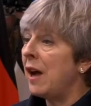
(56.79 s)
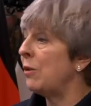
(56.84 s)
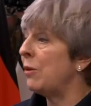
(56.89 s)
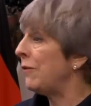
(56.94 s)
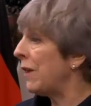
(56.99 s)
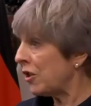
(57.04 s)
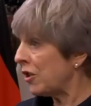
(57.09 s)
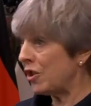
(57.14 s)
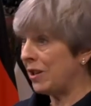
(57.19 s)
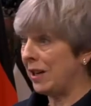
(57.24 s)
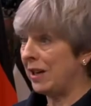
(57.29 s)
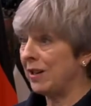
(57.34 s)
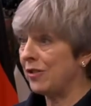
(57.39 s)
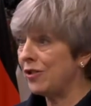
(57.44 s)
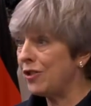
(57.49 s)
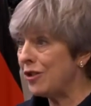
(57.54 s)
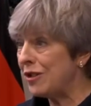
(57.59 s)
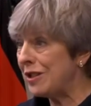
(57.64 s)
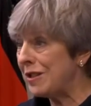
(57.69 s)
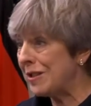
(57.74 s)
We've actually had
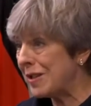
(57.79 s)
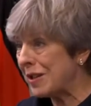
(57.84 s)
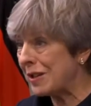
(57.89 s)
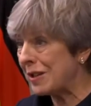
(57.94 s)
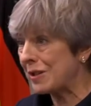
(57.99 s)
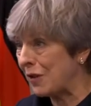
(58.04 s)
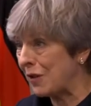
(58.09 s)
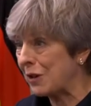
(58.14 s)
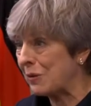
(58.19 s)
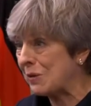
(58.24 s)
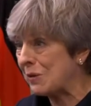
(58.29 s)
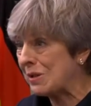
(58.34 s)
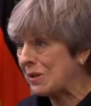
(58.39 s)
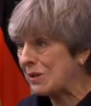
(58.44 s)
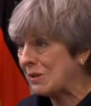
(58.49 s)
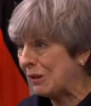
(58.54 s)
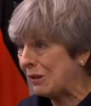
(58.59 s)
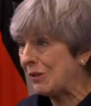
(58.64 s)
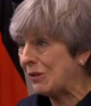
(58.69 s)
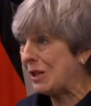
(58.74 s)
36
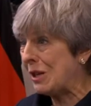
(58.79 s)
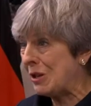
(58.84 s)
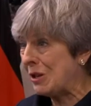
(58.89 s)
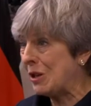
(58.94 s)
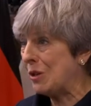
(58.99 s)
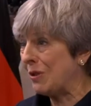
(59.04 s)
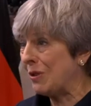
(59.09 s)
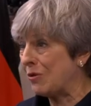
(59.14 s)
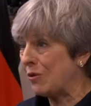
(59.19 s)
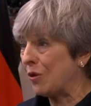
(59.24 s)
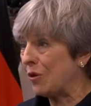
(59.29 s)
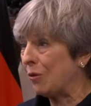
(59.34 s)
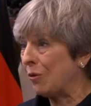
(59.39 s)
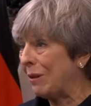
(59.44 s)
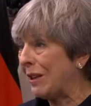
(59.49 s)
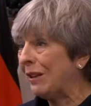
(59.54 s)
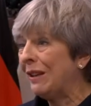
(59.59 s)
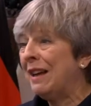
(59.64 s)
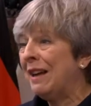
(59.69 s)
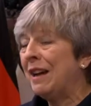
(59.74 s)
votes on the EU Withdrawal
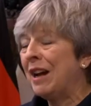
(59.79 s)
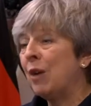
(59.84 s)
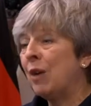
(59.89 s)
Bill,